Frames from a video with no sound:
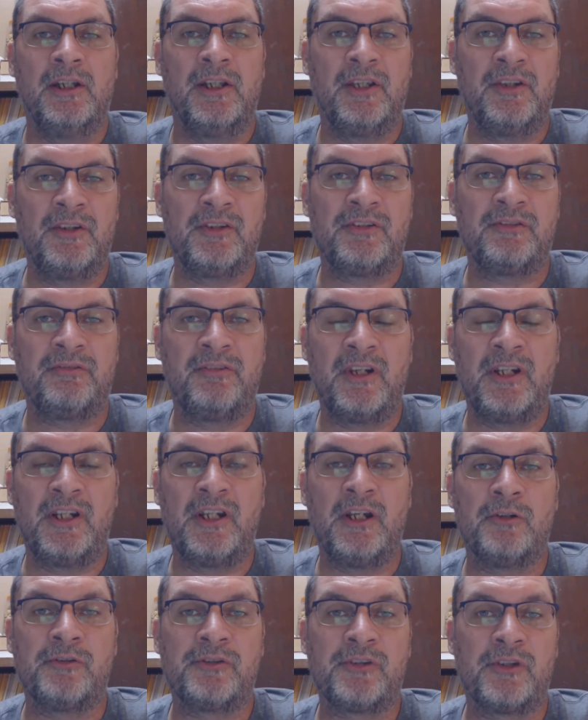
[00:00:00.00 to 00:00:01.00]
in this
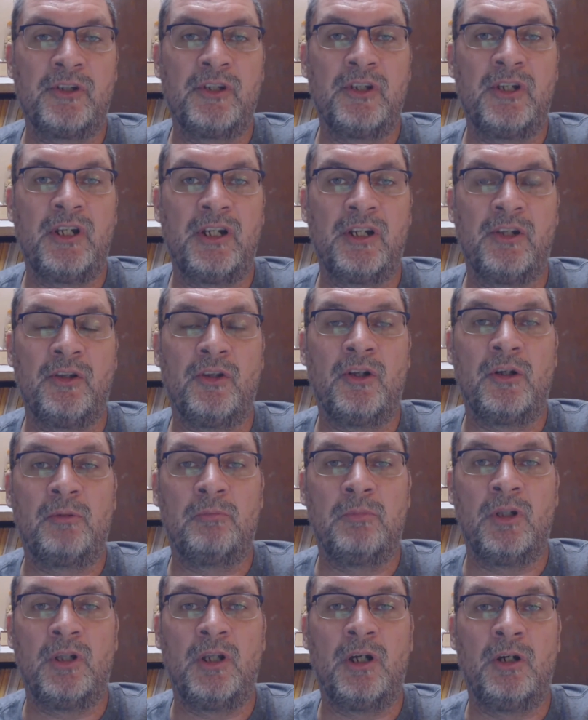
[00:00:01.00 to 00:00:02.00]
video, so you need to look
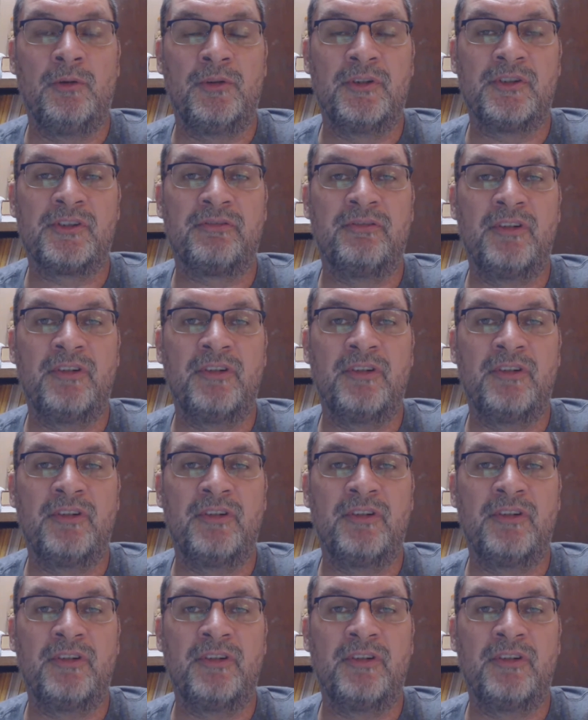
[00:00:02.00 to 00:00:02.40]
below this